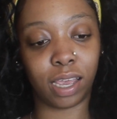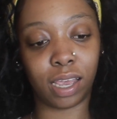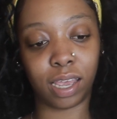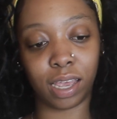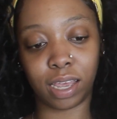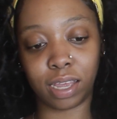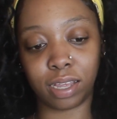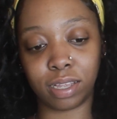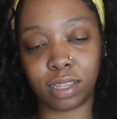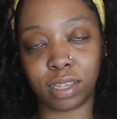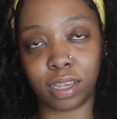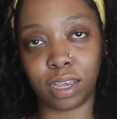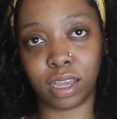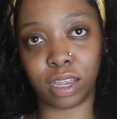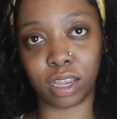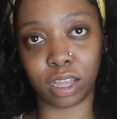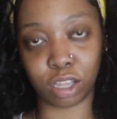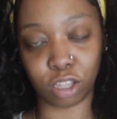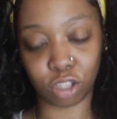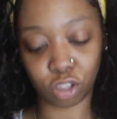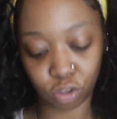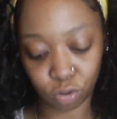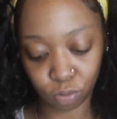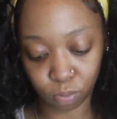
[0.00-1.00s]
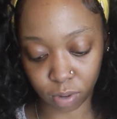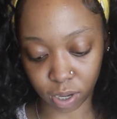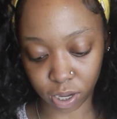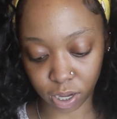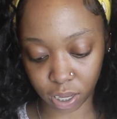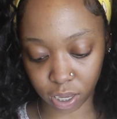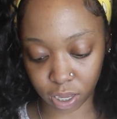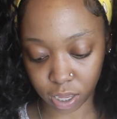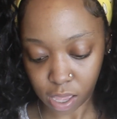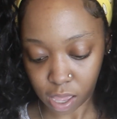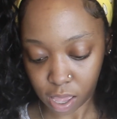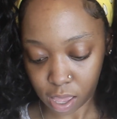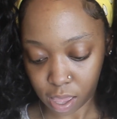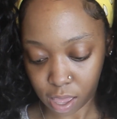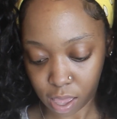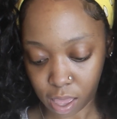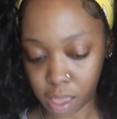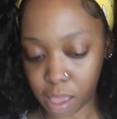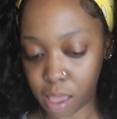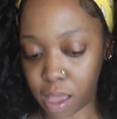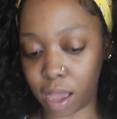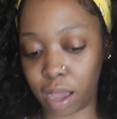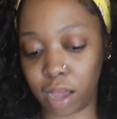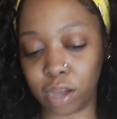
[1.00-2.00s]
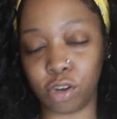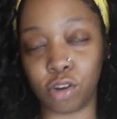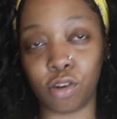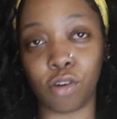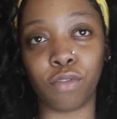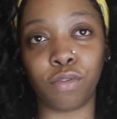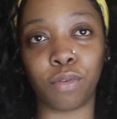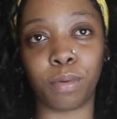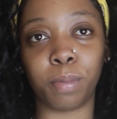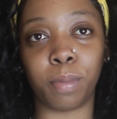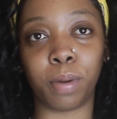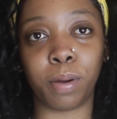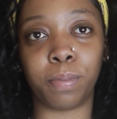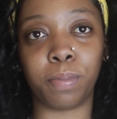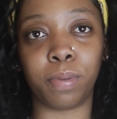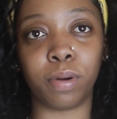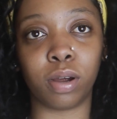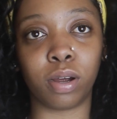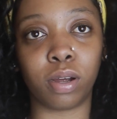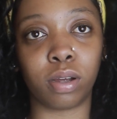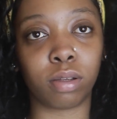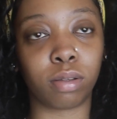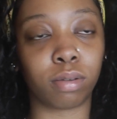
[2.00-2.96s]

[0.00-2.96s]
18, and 20. I don't remember.